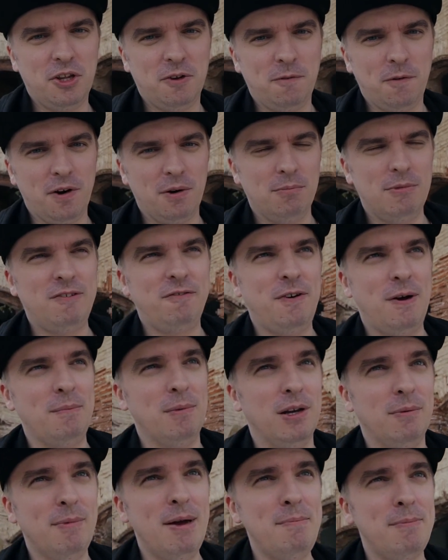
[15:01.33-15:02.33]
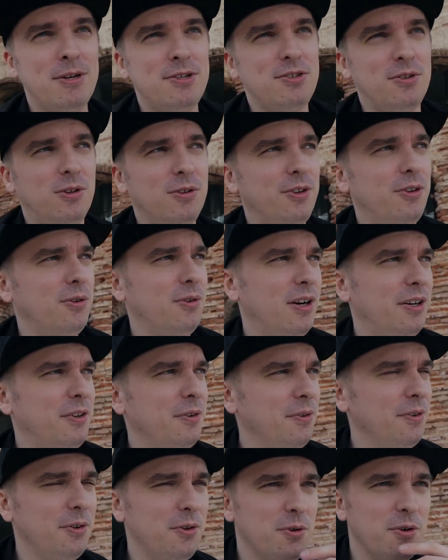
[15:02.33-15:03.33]
different family members. Although I
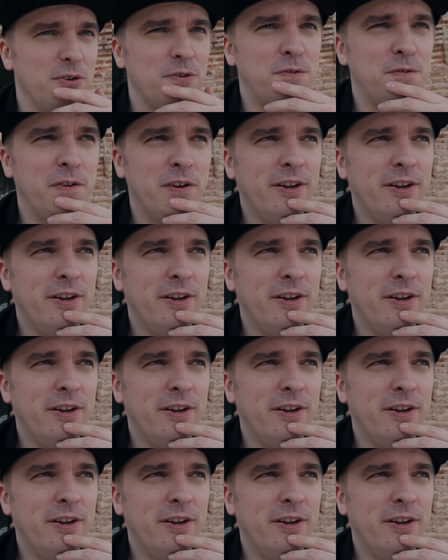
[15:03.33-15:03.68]
don't know if